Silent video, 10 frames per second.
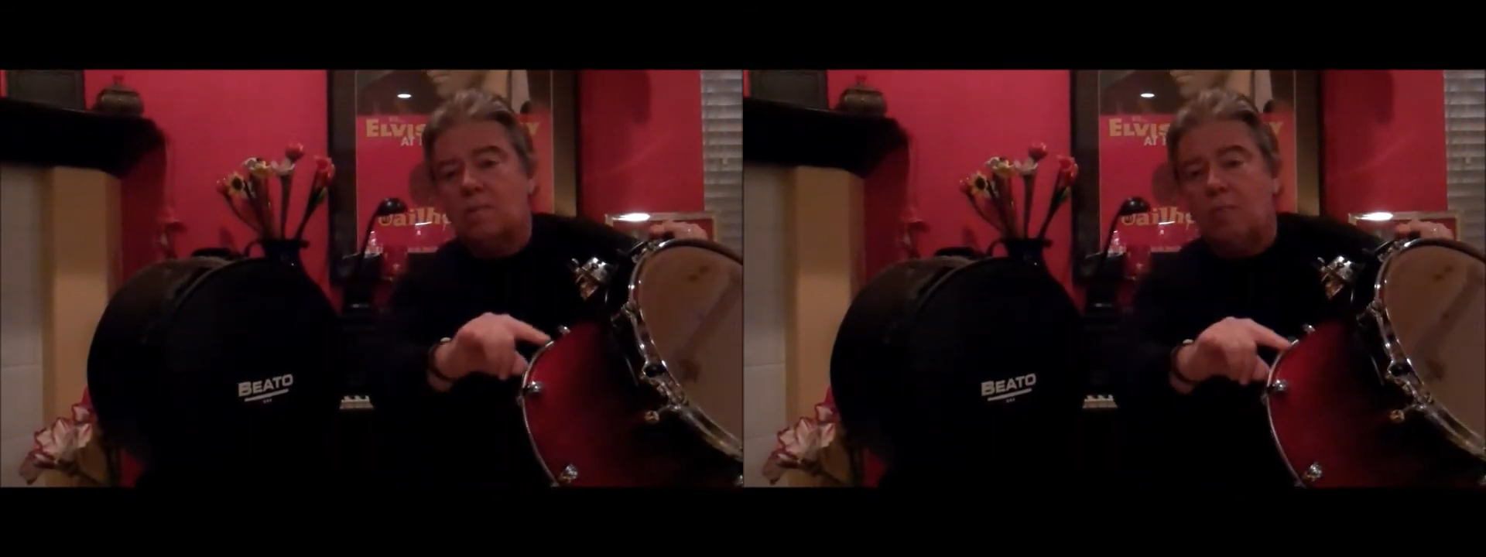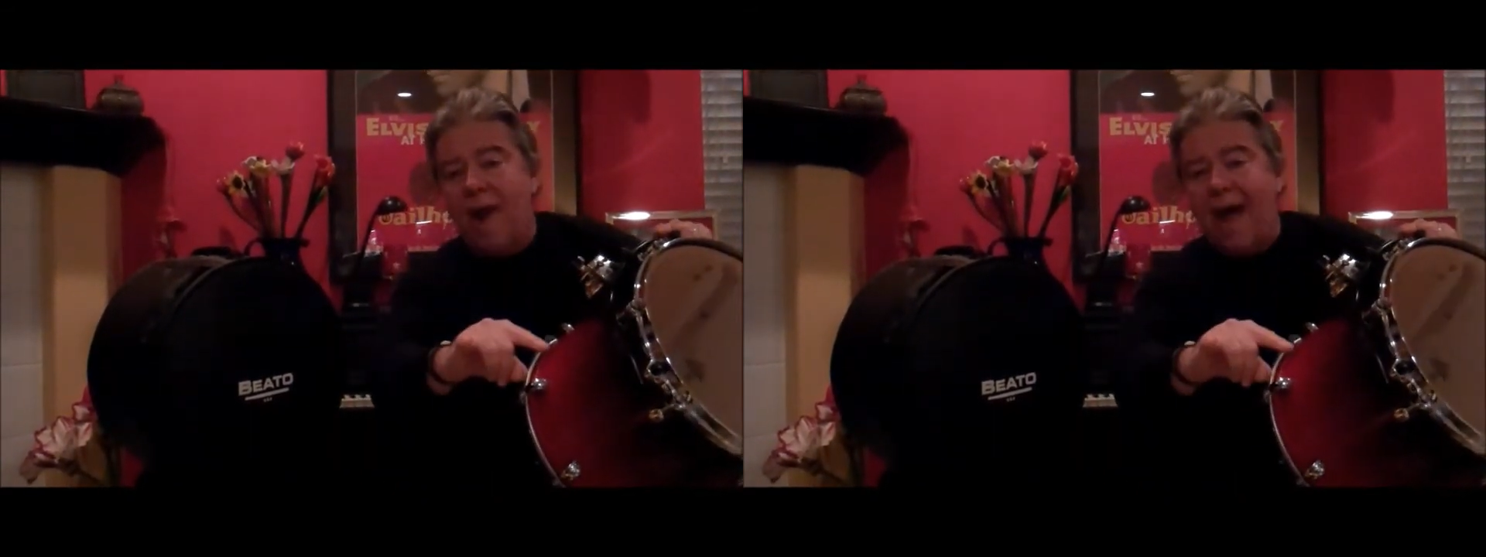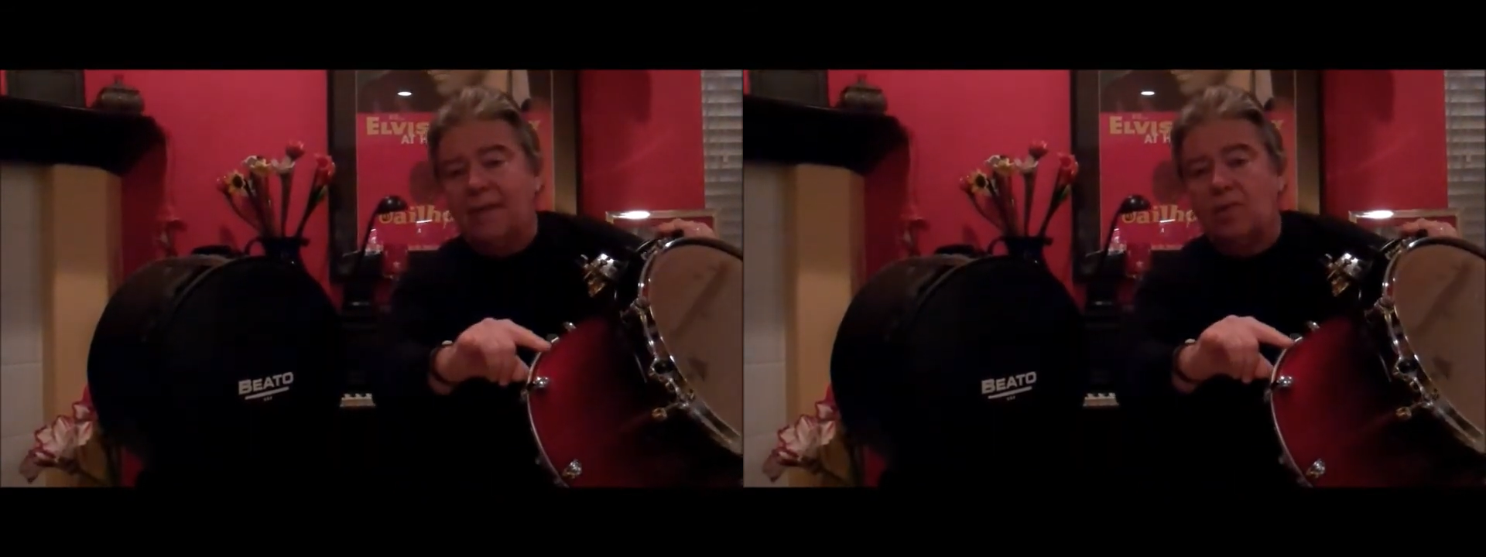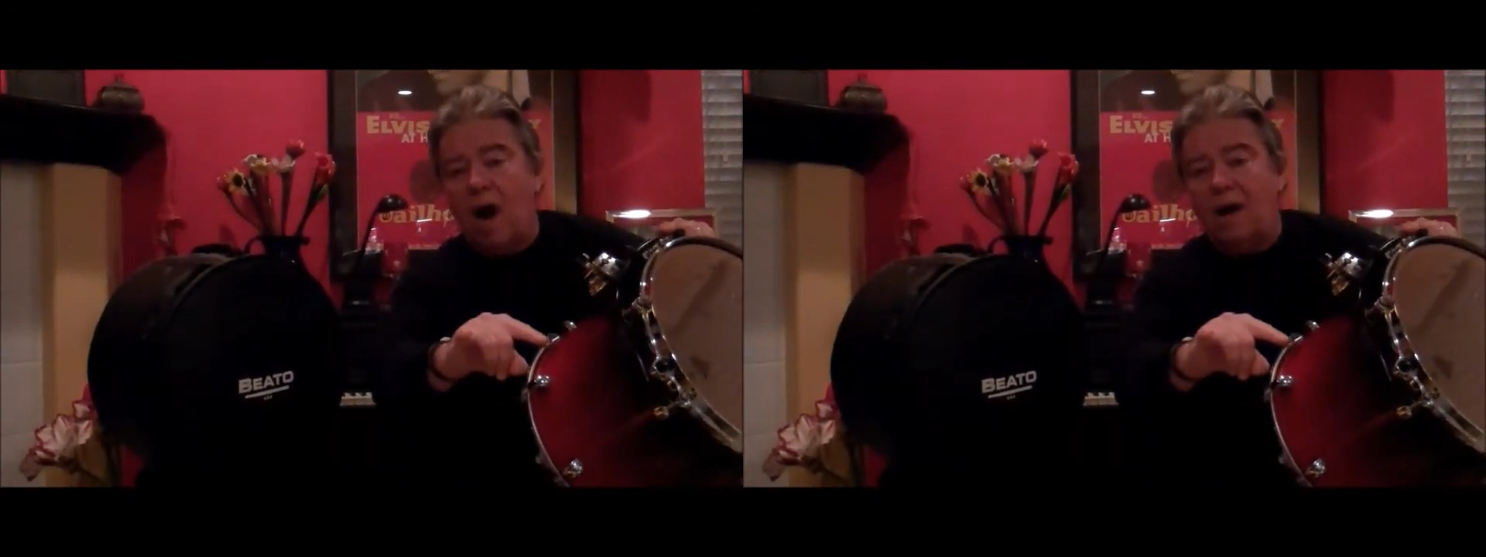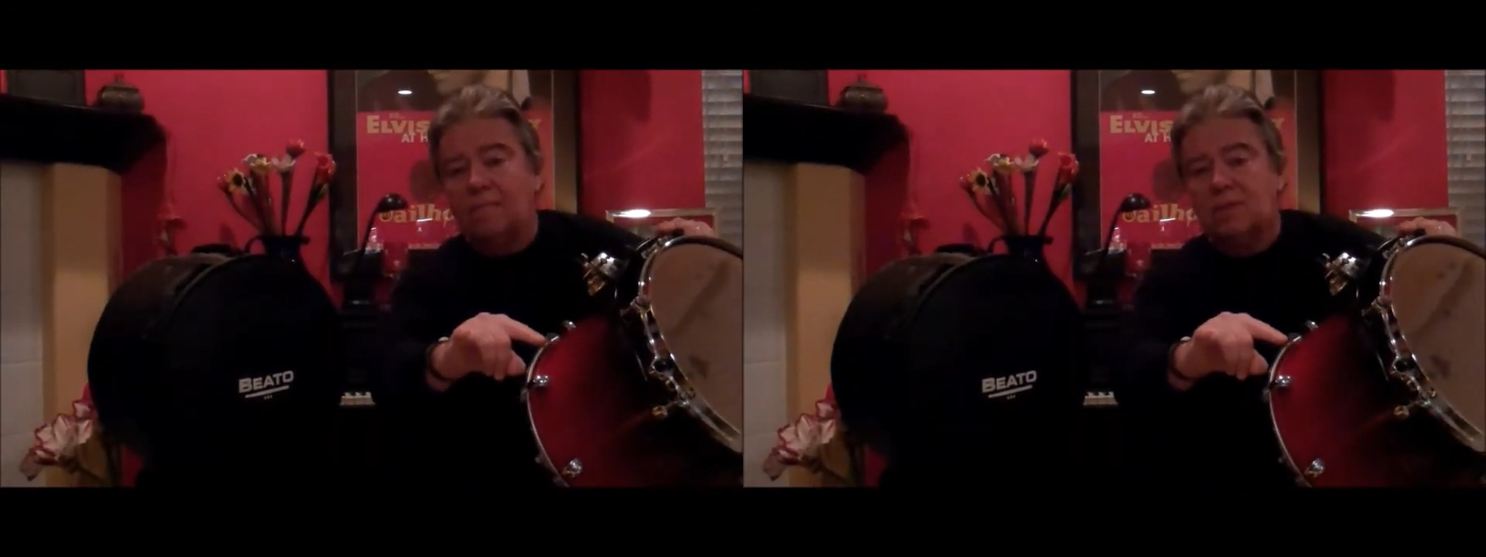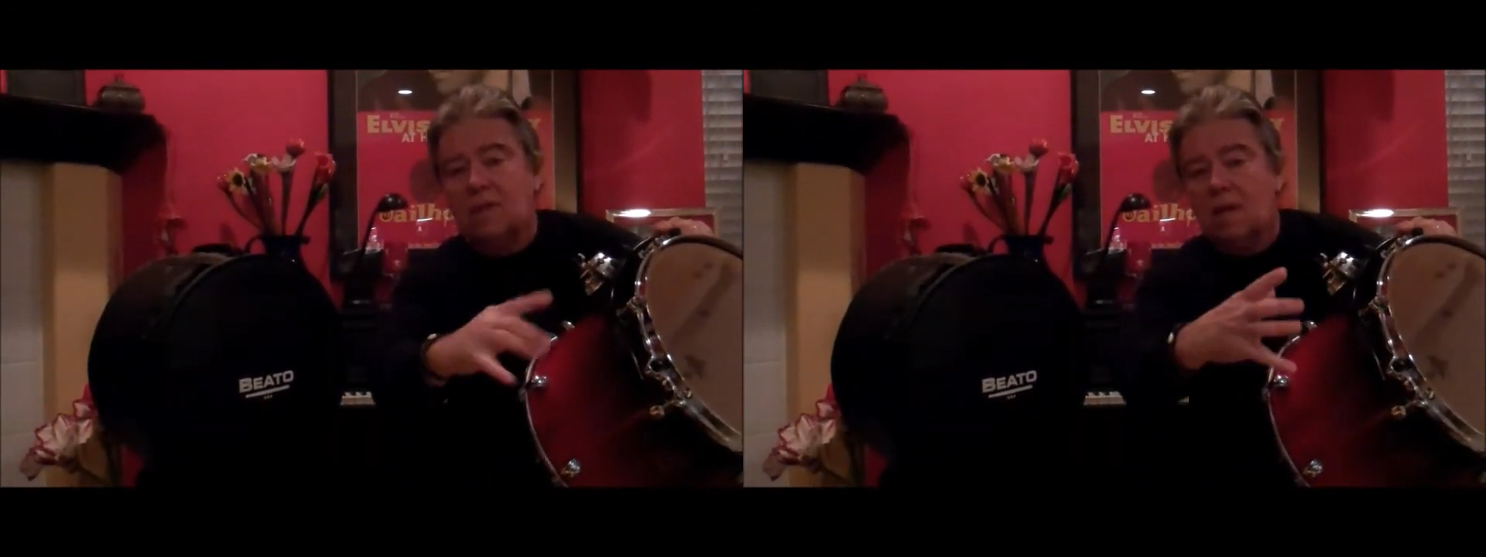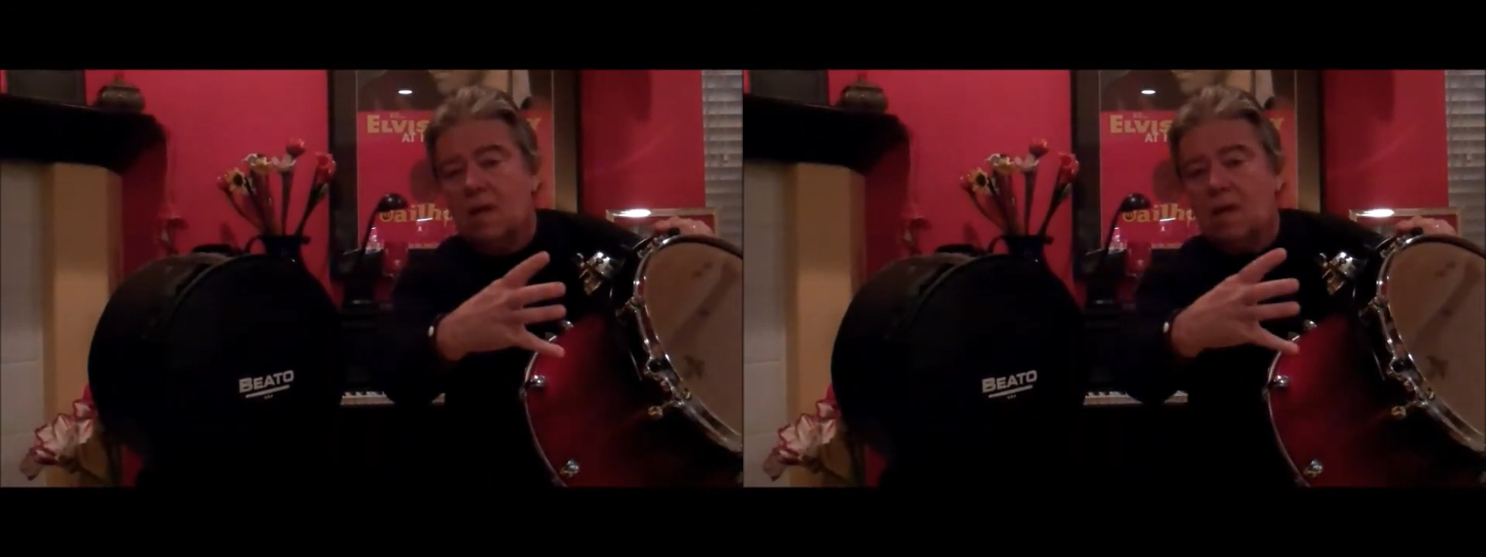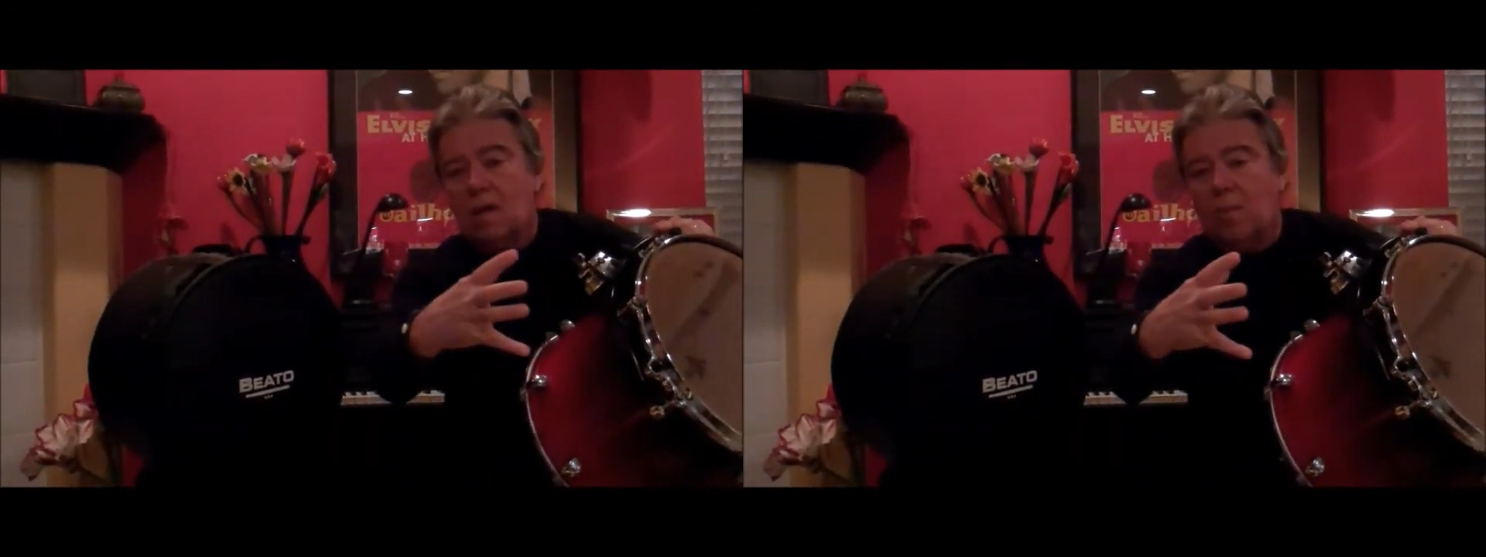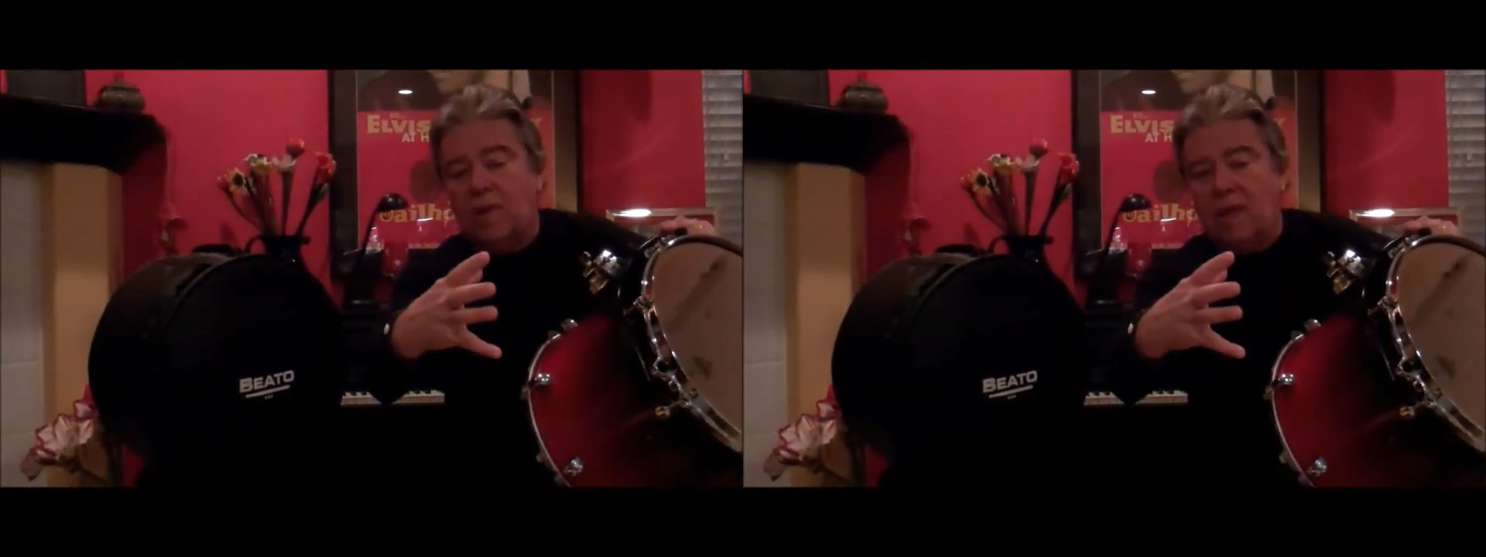rack toms with